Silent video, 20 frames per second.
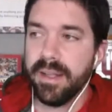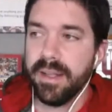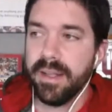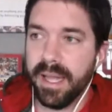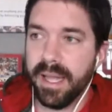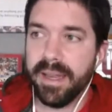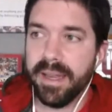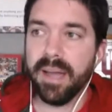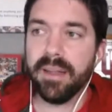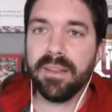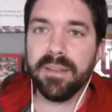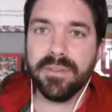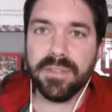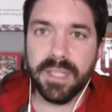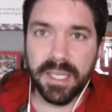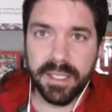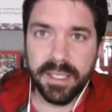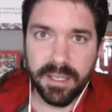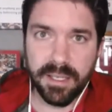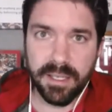And now they've
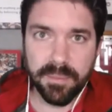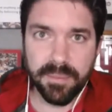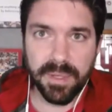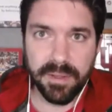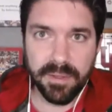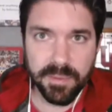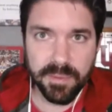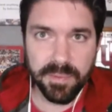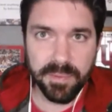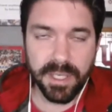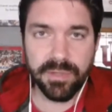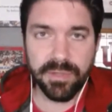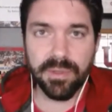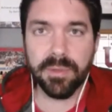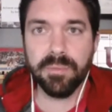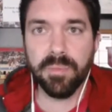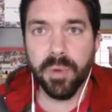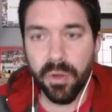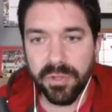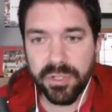signed up and they're
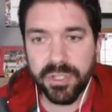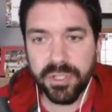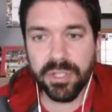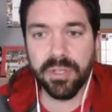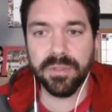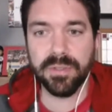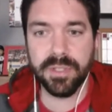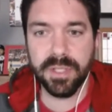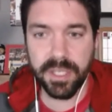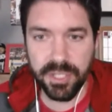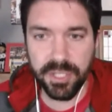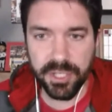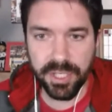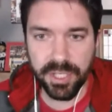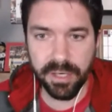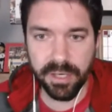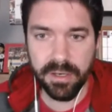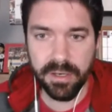sponsoring both shows this year.